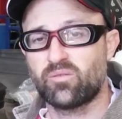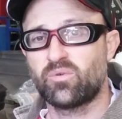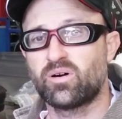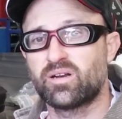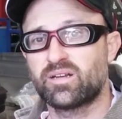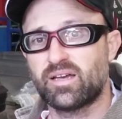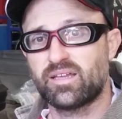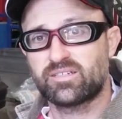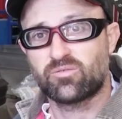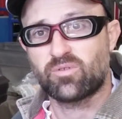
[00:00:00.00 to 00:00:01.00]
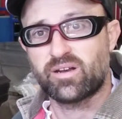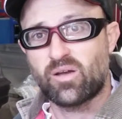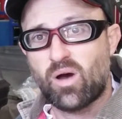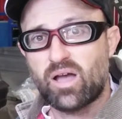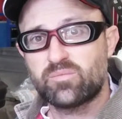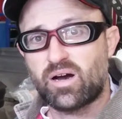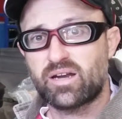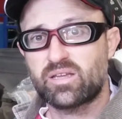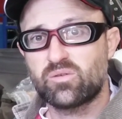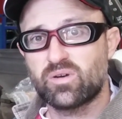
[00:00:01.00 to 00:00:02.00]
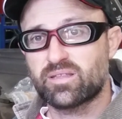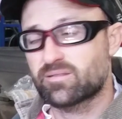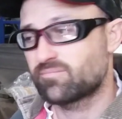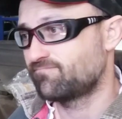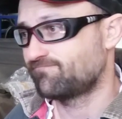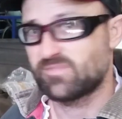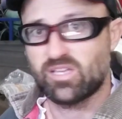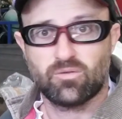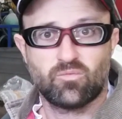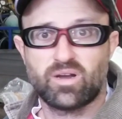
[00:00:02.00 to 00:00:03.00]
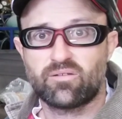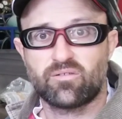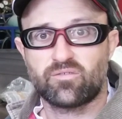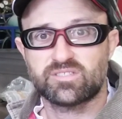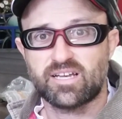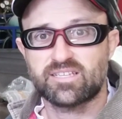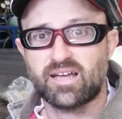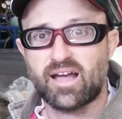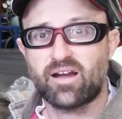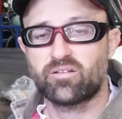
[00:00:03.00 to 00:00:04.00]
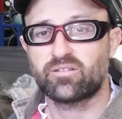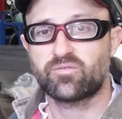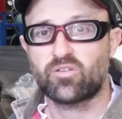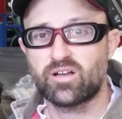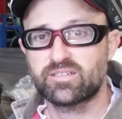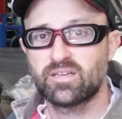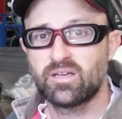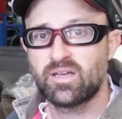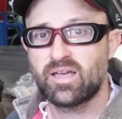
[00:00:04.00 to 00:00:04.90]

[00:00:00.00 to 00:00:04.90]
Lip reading: I want to run a wide body with, whatever size tire on the front.